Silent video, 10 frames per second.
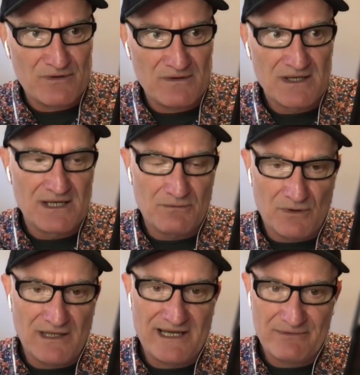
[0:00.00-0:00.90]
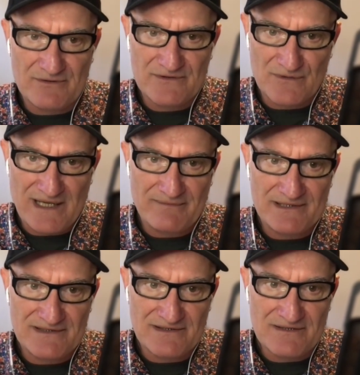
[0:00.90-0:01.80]
what will happen or should
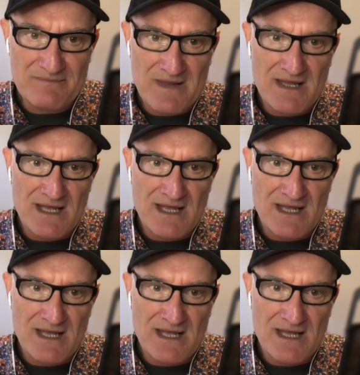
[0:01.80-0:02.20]
happen to them.